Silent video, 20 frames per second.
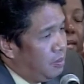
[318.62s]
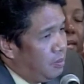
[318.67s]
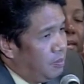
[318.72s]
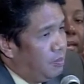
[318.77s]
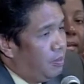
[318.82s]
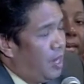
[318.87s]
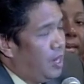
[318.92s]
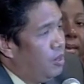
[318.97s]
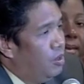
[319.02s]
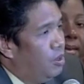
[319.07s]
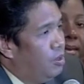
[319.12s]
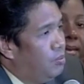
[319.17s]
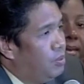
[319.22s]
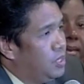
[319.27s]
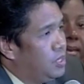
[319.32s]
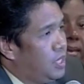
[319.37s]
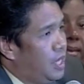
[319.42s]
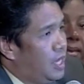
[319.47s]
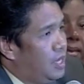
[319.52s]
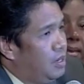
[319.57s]
my hope
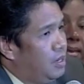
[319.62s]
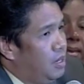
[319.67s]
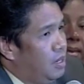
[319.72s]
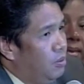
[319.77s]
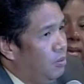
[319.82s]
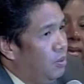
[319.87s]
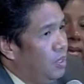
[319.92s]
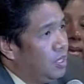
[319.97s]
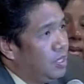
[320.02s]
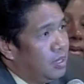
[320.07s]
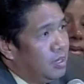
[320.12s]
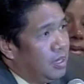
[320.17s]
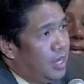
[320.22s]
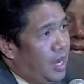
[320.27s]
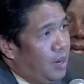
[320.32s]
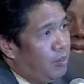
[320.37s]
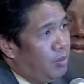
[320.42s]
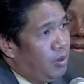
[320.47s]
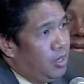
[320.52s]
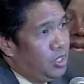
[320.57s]
is that with
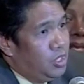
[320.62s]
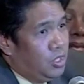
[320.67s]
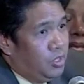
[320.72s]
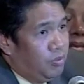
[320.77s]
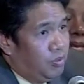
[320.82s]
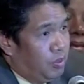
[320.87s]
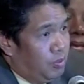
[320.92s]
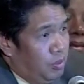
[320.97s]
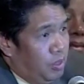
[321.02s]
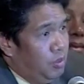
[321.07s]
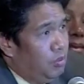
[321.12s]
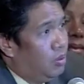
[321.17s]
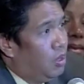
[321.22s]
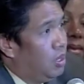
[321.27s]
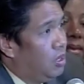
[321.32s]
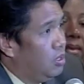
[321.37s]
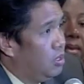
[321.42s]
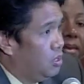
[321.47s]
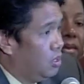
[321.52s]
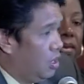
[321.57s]
collaboration from you
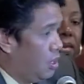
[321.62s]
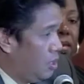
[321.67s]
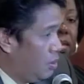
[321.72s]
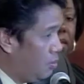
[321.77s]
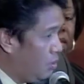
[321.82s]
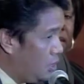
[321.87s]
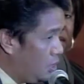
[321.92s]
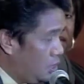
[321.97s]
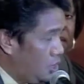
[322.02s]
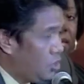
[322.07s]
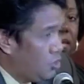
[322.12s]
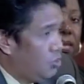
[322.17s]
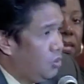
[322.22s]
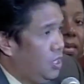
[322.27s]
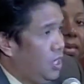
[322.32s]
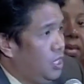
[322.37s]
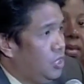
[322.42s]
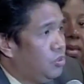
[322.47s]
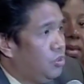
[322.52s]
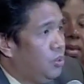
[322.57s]
all along with this
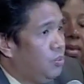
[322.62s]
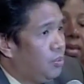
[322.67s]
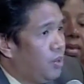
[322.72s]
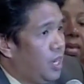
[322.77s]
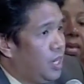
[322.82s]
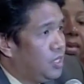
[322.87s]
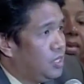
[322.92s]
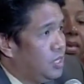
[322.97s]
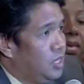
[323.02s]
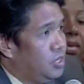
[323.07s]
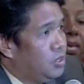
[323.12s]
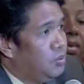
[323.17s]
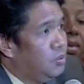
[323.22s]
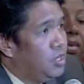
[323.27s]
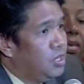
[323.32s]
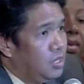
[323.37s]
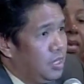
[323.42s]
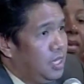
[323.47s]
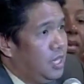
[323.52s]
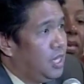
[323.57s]
reentry process, we
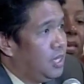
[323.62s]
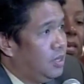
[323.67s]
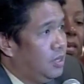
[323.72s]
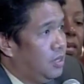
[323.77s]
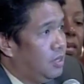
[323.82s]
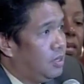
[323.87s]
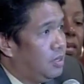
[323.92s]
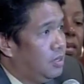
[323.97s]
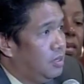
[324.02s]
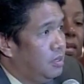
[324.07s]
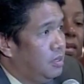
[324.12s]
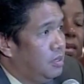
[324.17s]
could get there.